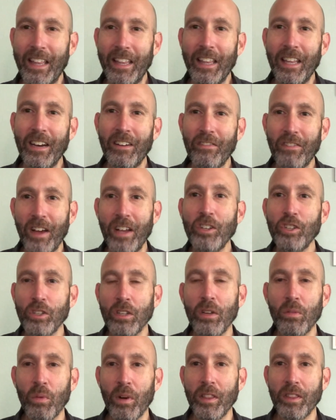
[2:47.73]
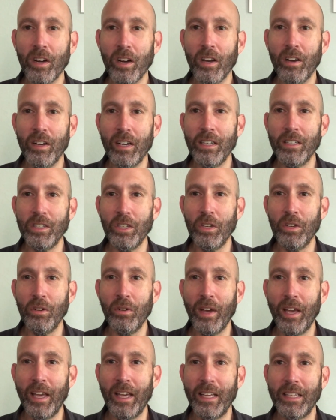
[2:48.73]
then eventually what they're going to
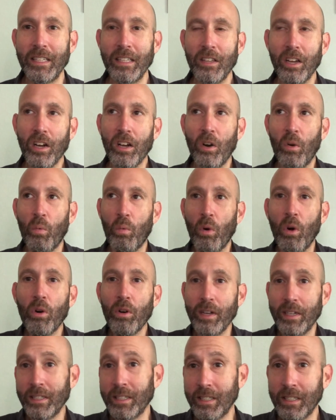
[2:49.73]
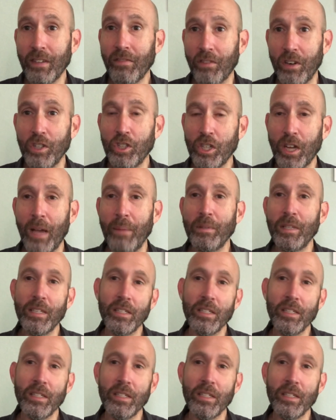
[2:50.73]
do is they're going to roll it into different shapes. This